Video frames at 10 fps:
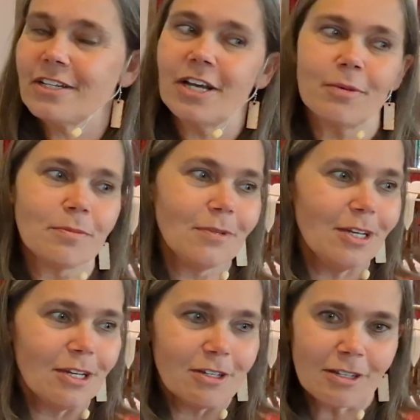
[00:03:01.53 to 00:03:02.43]

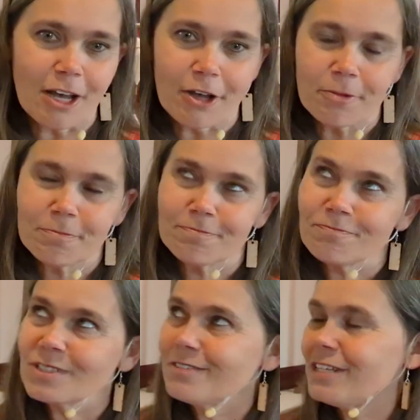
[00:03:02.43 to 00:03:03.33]
come
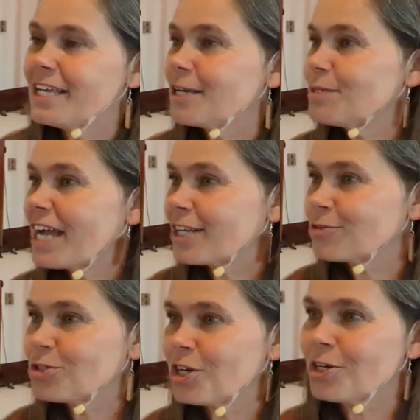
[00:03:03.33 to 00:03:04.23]
income tax
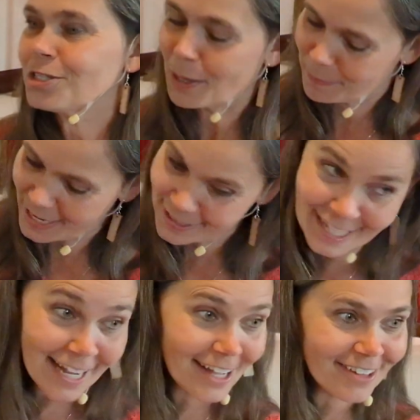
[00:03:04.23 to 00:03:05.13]
returns, I pay it
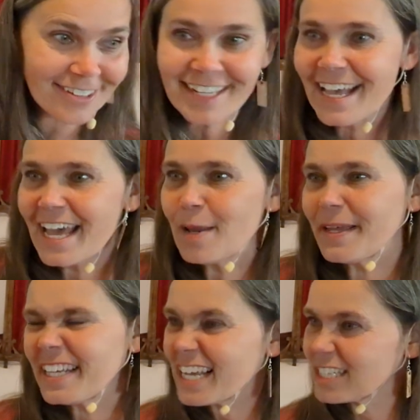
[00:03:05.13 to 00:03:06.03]
down, and I'd be
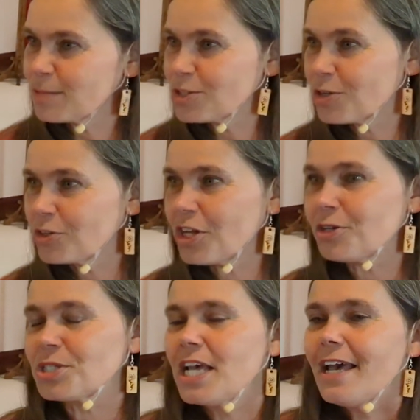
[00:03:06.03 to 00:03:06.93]
like, yes, I'm so
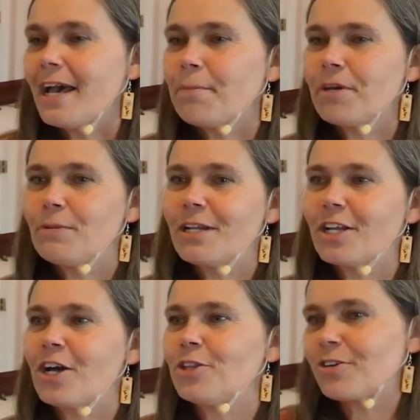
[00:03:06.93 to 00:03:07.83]
close. I played what I
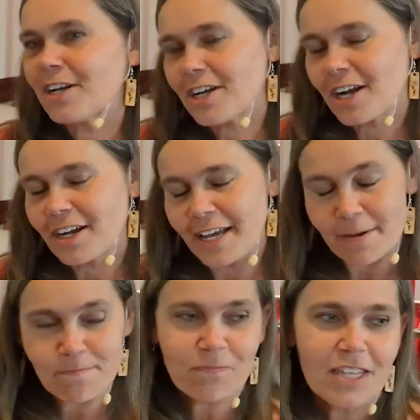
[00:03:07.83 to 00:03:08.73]
called the credit card
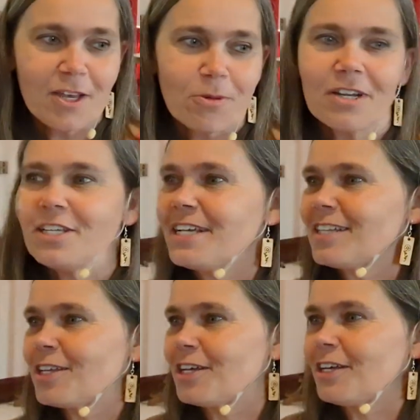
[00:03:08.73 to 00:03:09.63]
game, where I'll
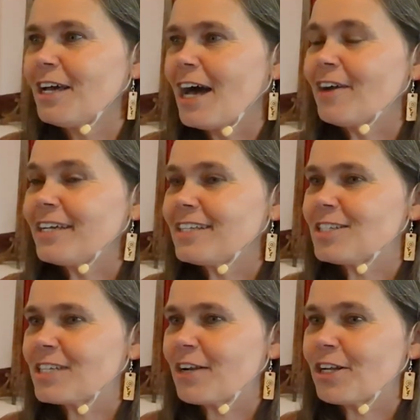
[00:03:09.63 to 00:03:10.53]
get
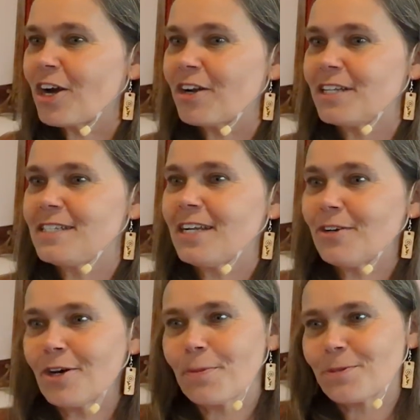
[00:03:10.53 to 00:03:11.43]
this credit card at 0%
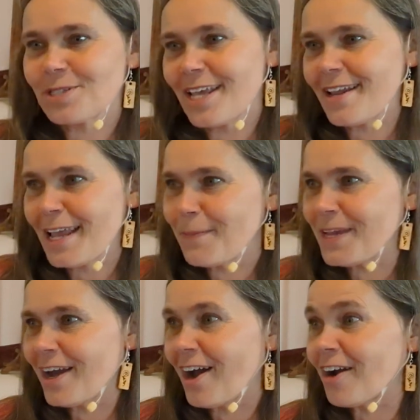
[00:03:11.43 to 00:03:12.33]

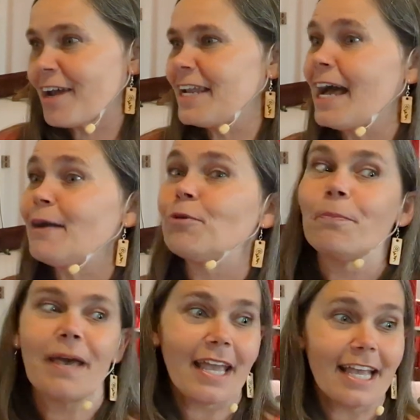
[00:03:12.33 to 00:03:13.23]
APR, and I will
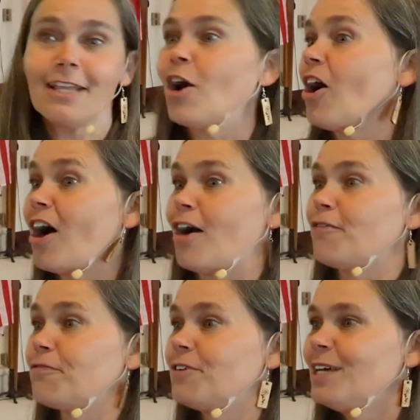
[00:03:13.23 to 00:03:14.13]
pay it
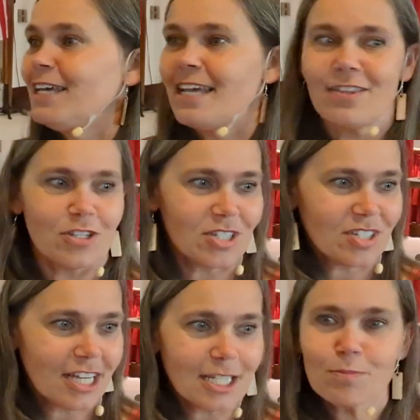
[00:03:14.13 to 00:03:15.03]
off. In the
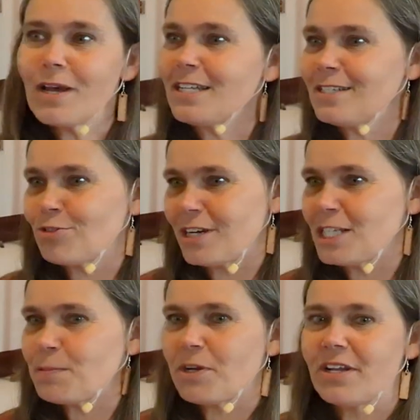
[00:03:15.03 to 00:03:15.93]
6 months
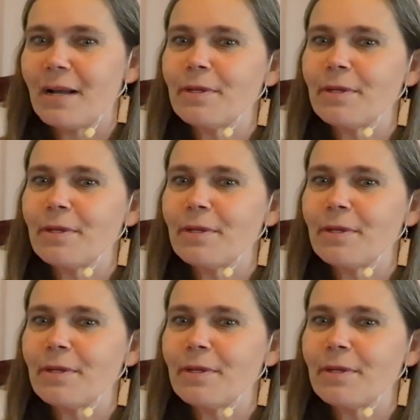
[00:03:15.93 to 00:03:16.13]
grace period,